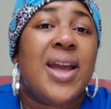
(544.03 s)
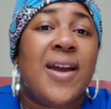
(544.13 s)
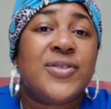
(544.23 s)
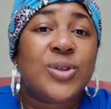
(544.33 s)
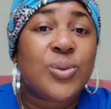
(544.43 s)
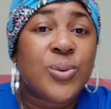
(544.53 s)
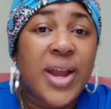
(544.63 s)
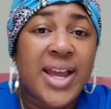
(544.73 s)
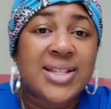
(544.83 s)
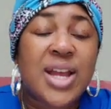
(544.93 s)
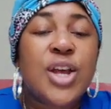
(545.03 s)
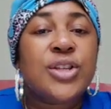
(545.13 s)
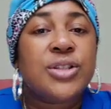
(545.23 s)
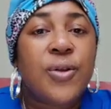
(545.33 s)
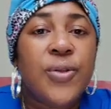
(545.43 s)
have to rest
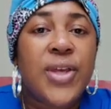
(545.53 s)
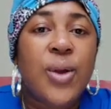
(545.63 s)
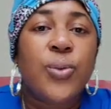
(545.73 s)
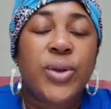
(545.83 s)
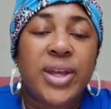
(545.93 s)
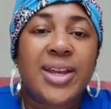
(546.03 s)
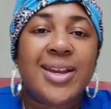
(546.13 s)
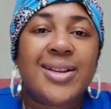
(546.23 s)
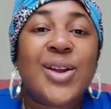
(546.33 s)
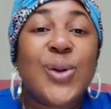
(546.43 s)
so that we can